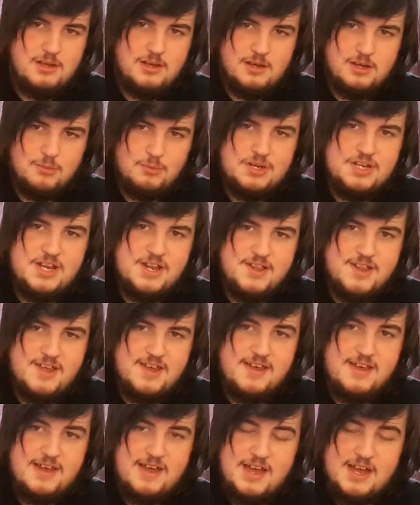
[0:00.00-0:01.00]
I went in
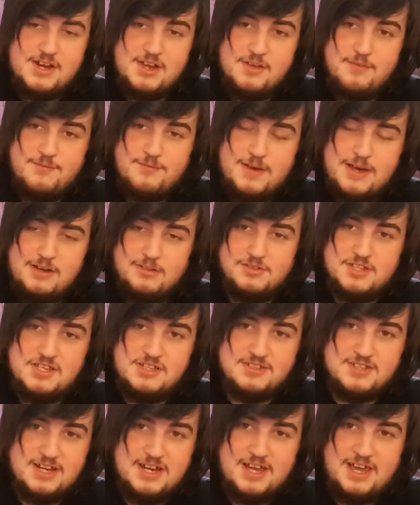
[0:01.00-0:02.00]
there and I found
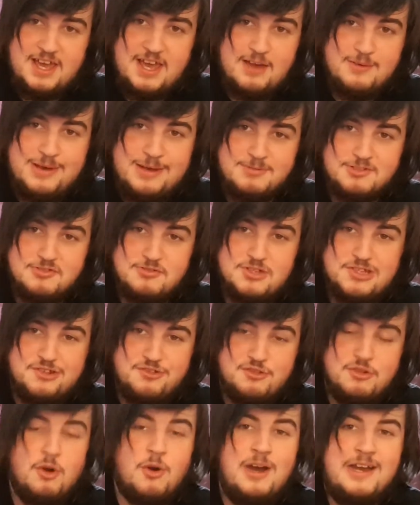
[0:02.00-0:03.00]
these, and I have absolutely
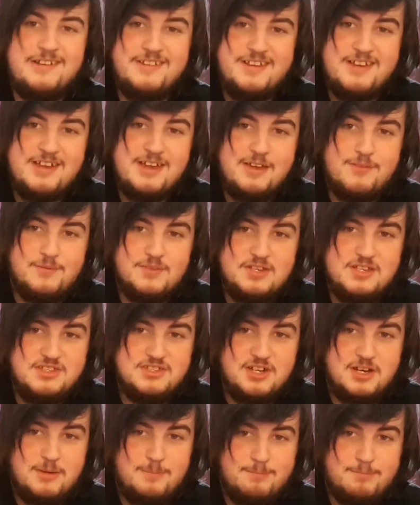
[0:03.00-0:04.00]
no idea if these
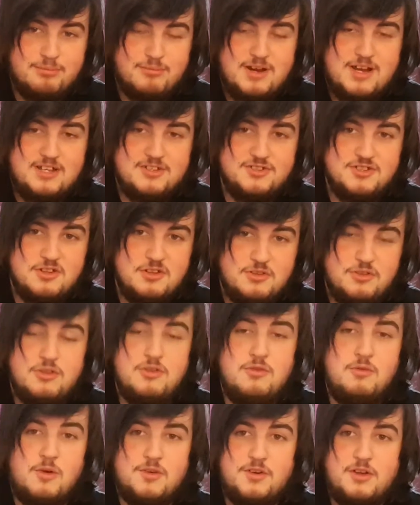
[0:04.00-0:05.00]
are brand
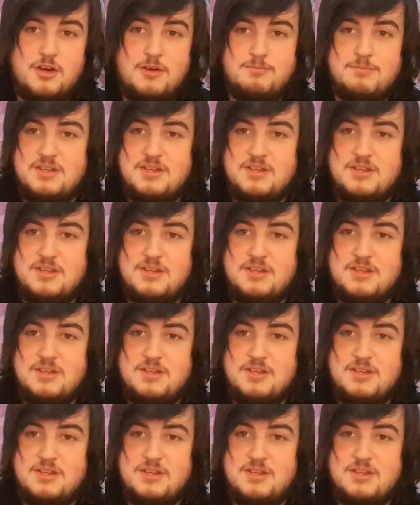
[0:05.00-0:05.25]
new or not,